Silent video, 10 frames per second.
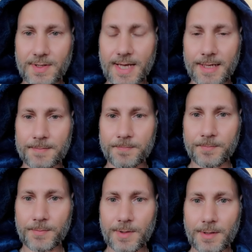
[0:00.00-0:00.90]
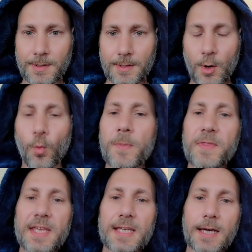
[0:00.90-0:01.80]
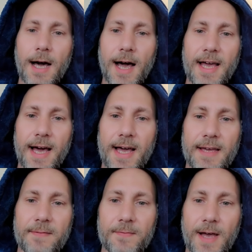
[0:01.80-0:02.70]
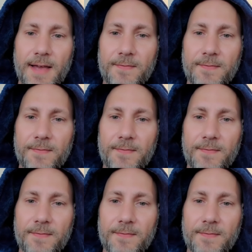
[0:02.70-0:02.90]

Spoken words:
to that. One thing I've